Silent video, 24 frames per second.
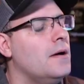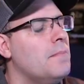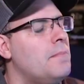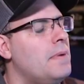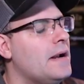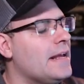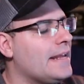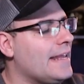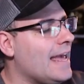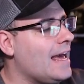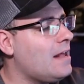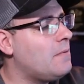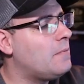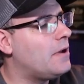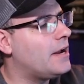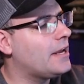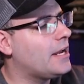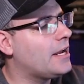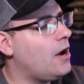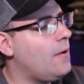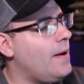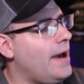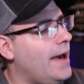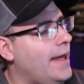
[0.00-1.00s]
But again, when I
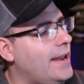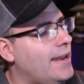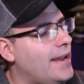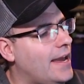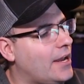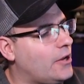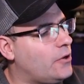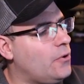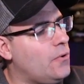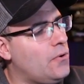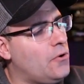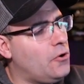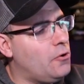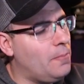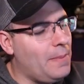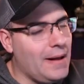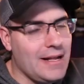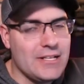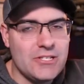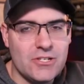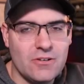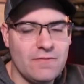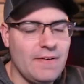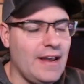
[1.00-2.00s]
go ahead and I Google
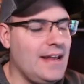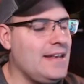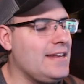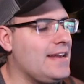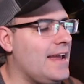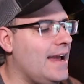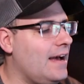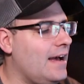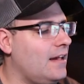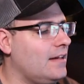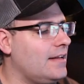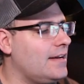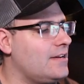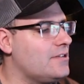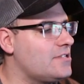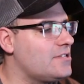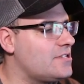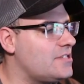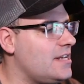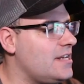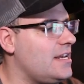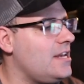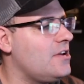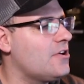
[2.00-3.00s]
Pennsylvania LLC,